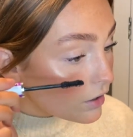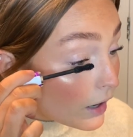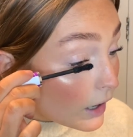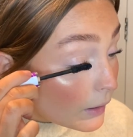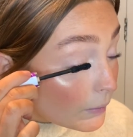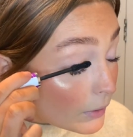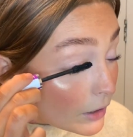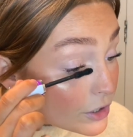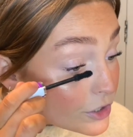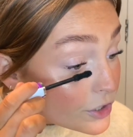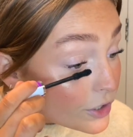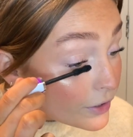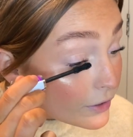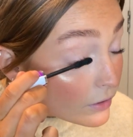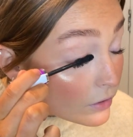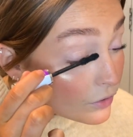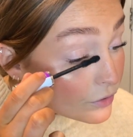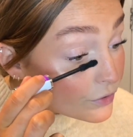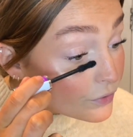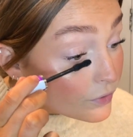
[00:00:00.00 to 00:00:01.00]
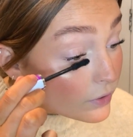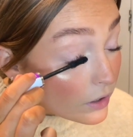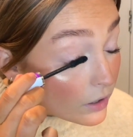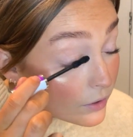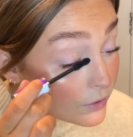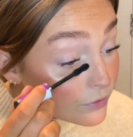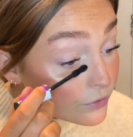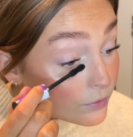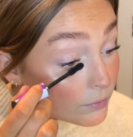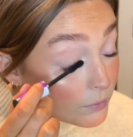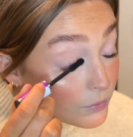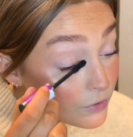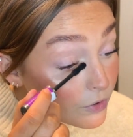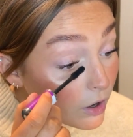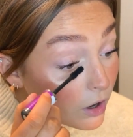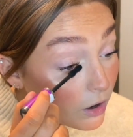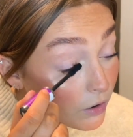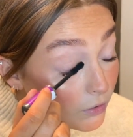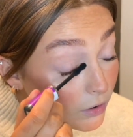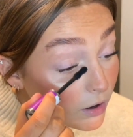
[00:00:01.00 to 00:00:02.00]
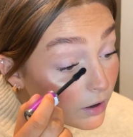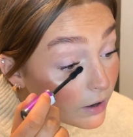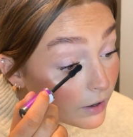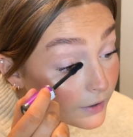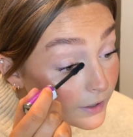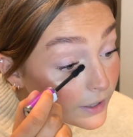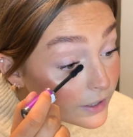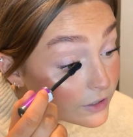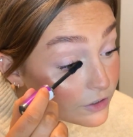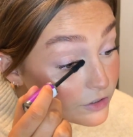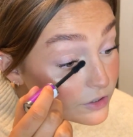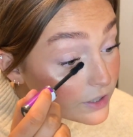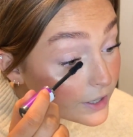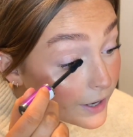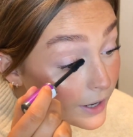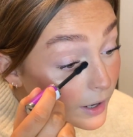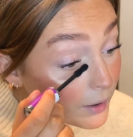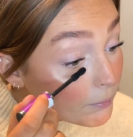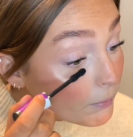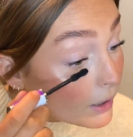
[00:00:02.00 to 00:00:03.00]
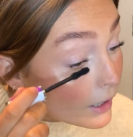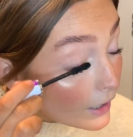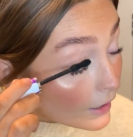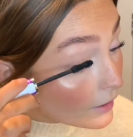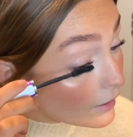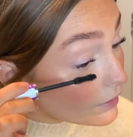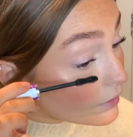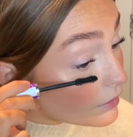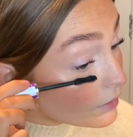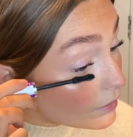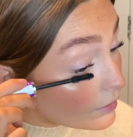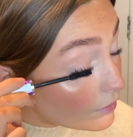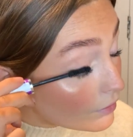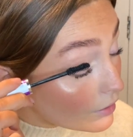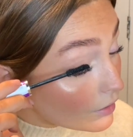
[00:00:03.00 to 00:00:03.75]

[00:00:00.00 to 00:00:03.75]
I show you lots of clothes from Zara and H&M and